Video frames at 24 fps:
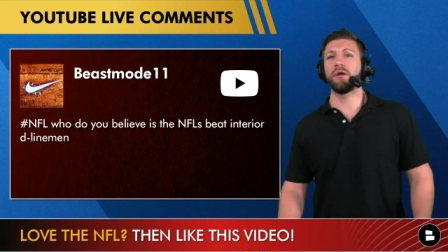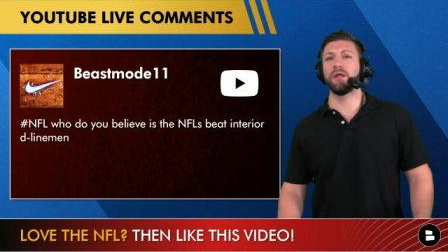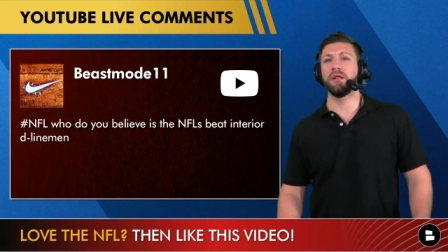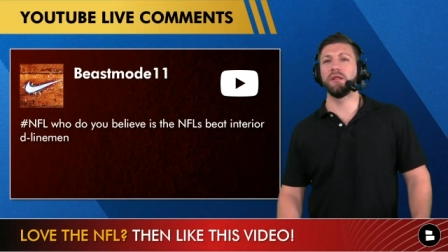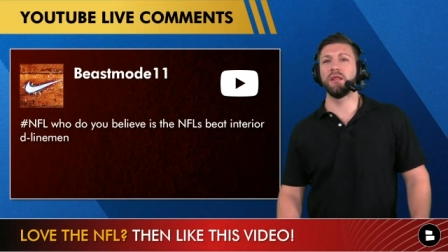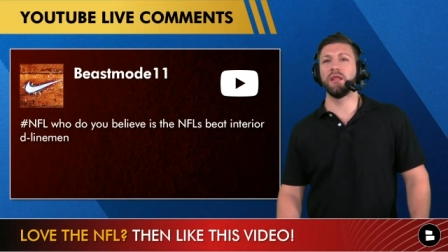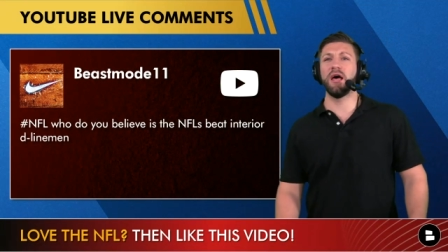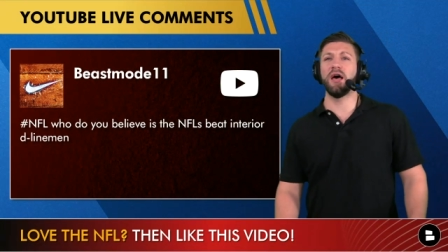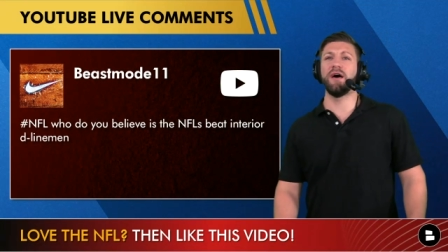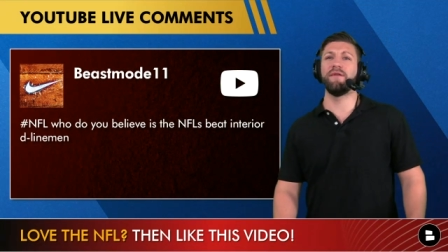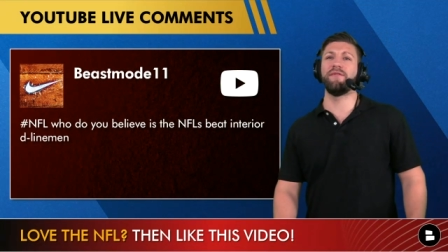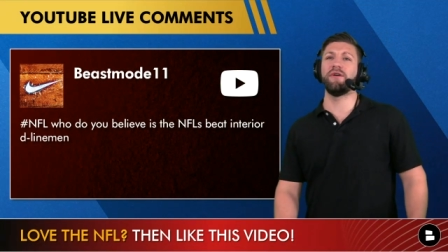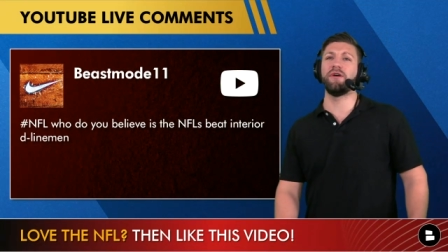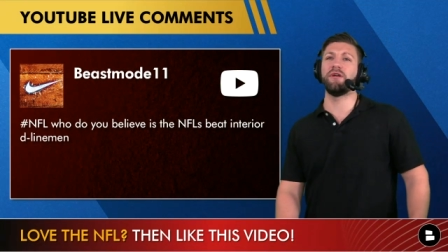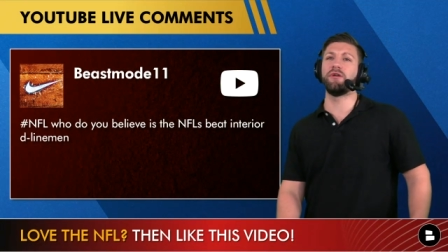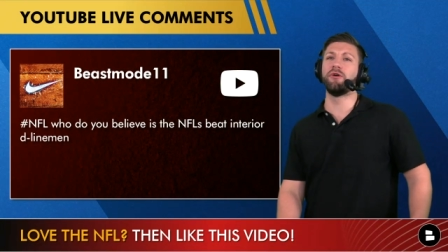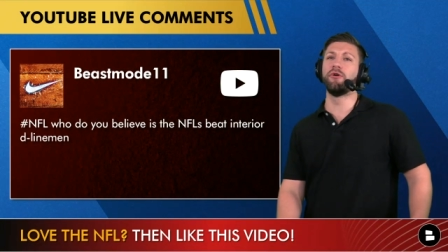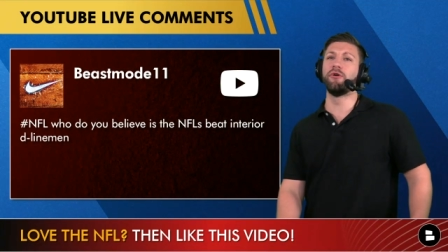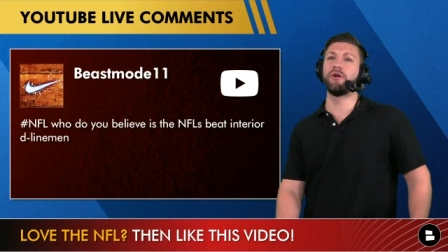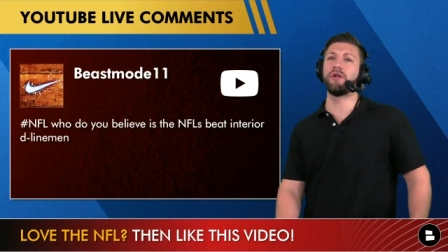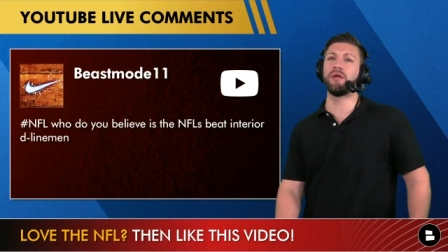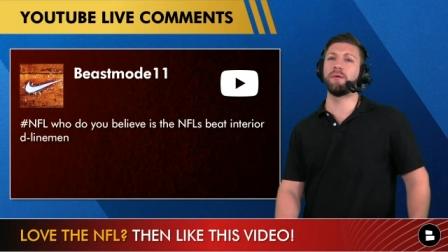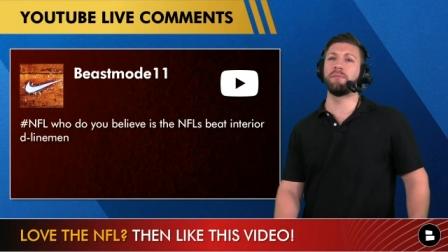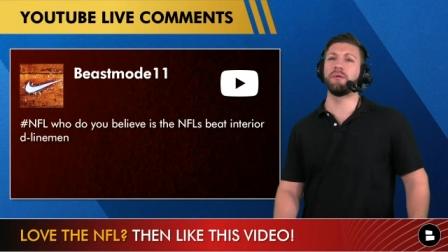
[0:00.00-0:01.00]
11.
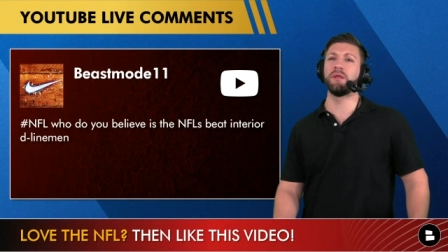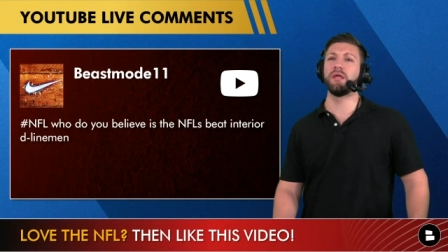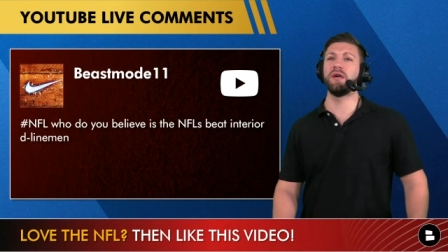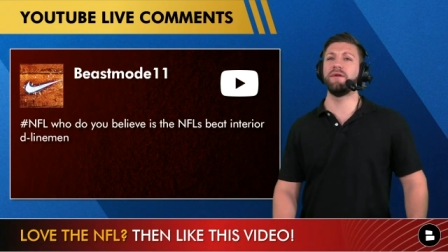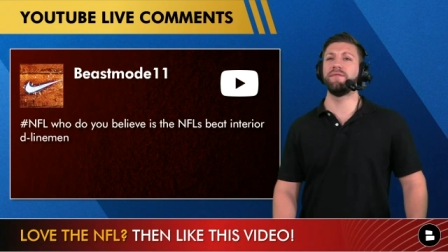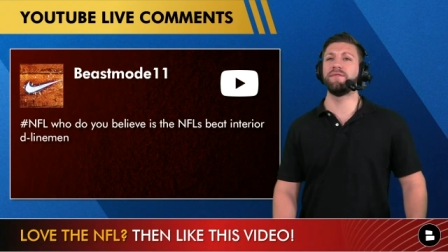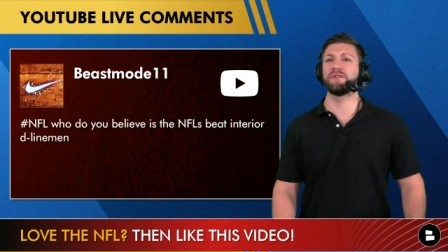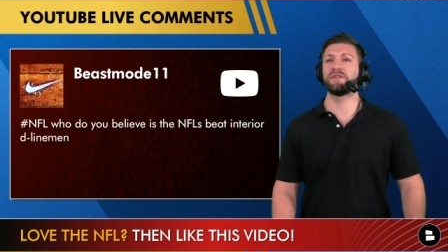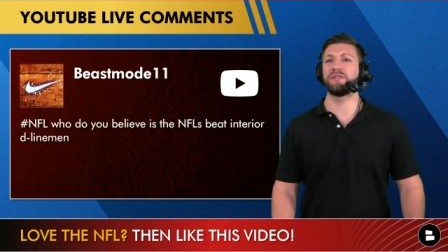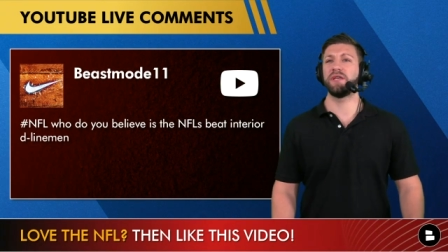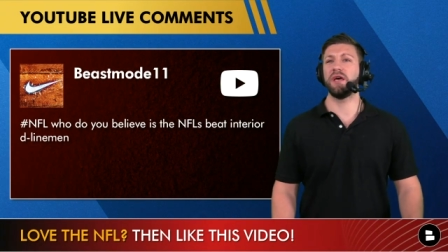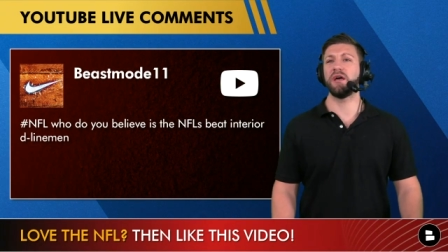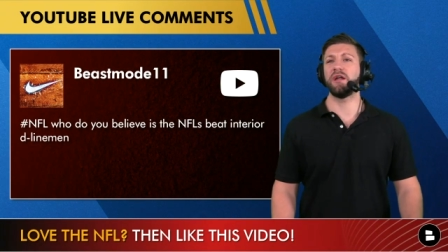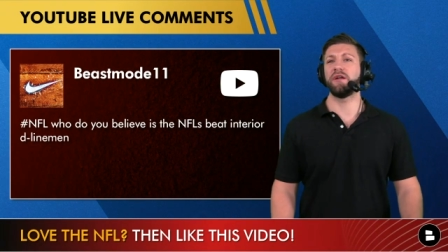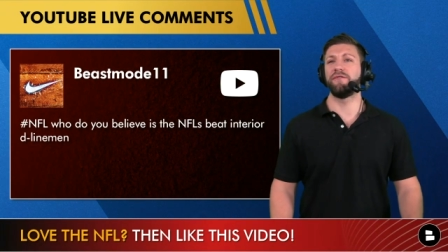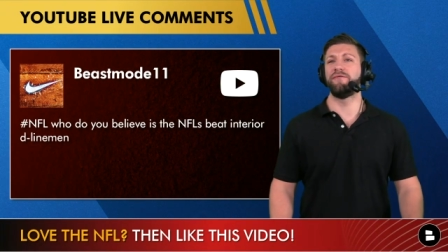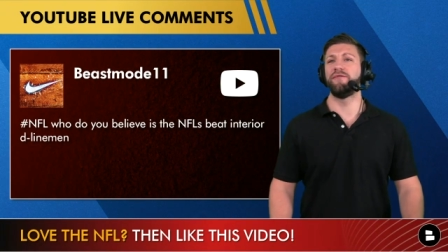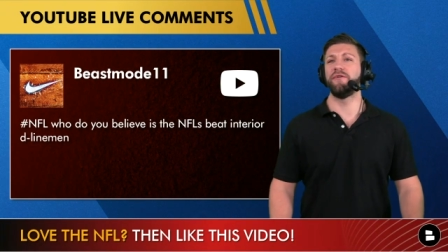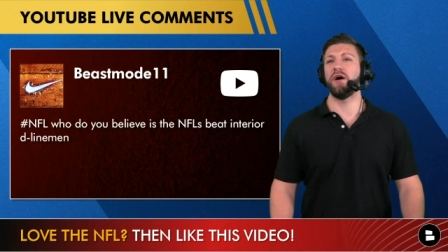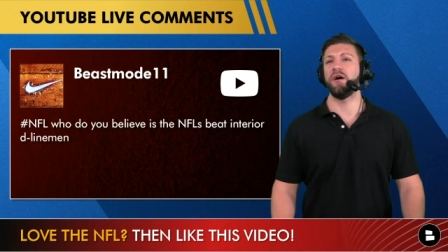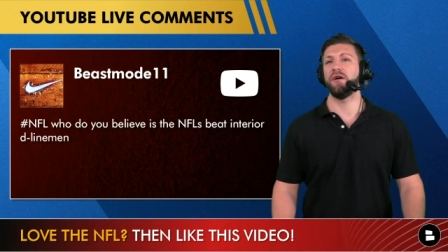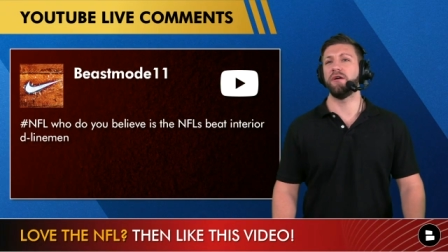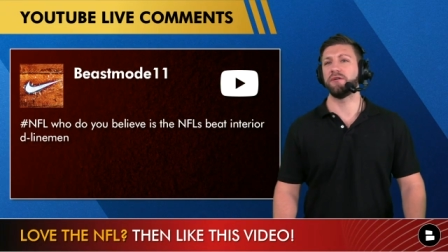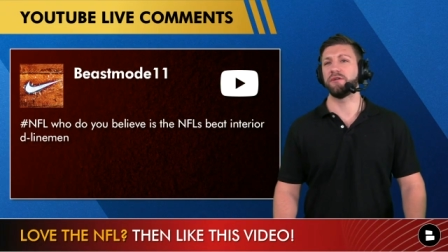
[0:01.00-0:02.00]
Who do you believe is the
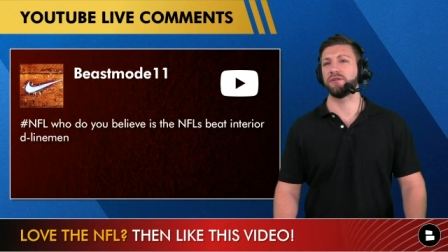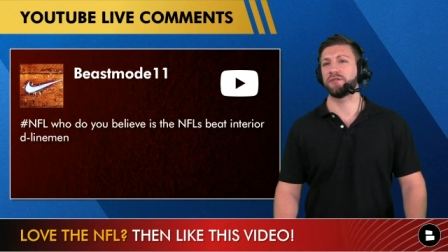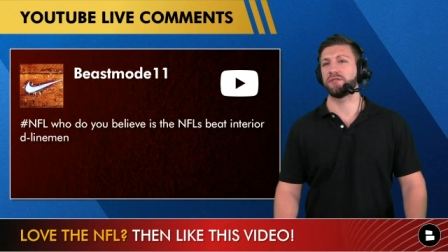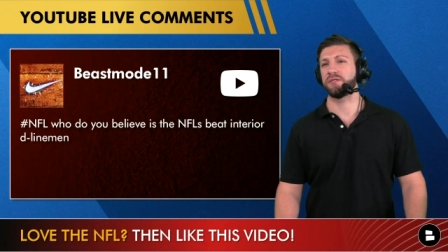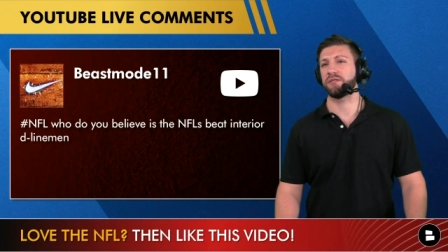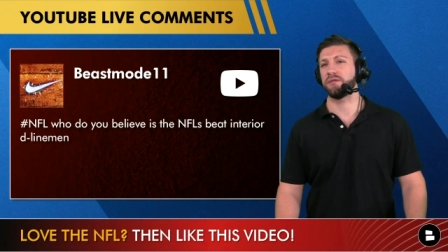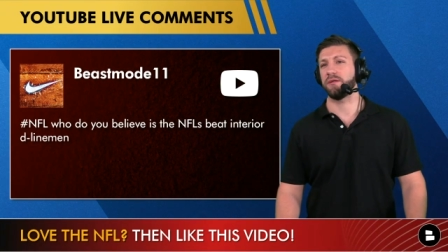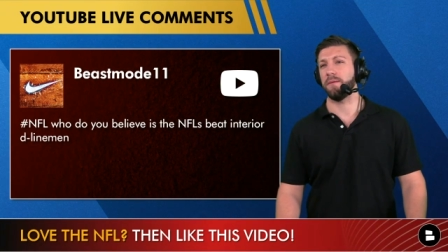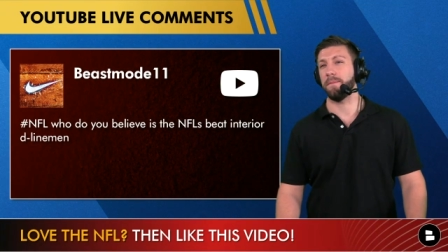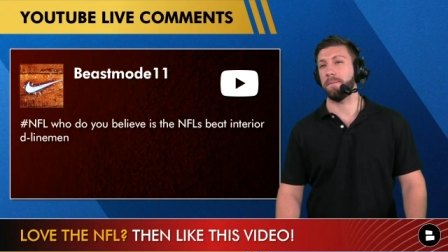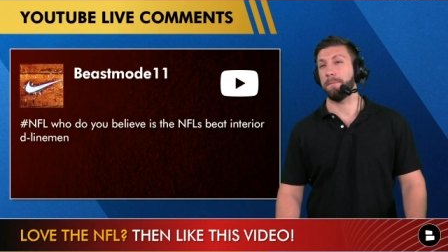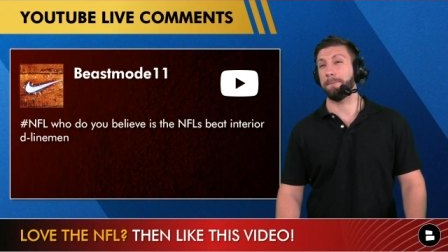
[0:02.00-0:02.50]
NFL's